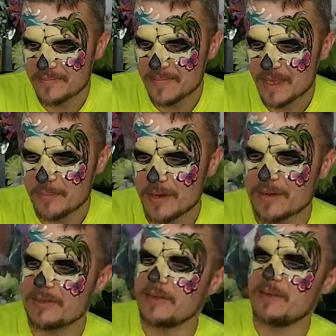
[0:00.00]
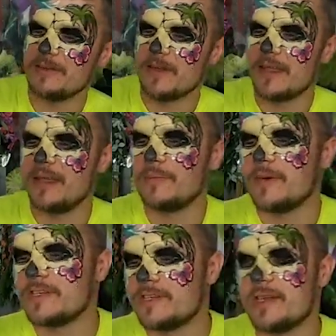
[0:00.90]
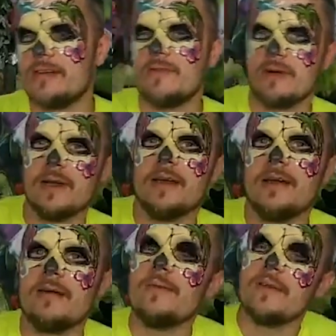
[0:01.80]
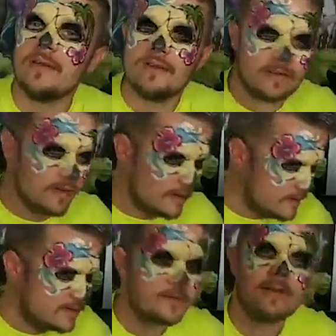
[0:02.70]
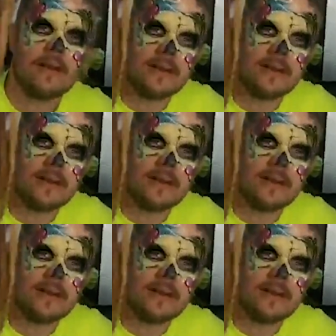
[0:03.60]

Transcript: And Michael said use nylon brushes, not real hair. When you use, that's a good idea.